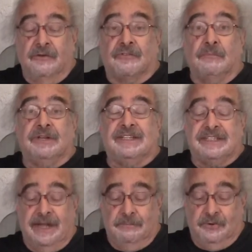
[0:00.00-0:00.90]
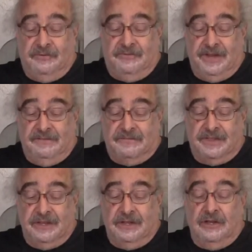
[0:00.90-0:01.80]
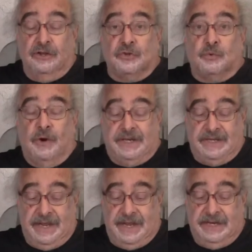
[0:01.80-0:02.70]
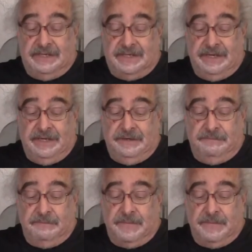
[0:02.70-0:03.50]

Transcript: from December 5th, 2018.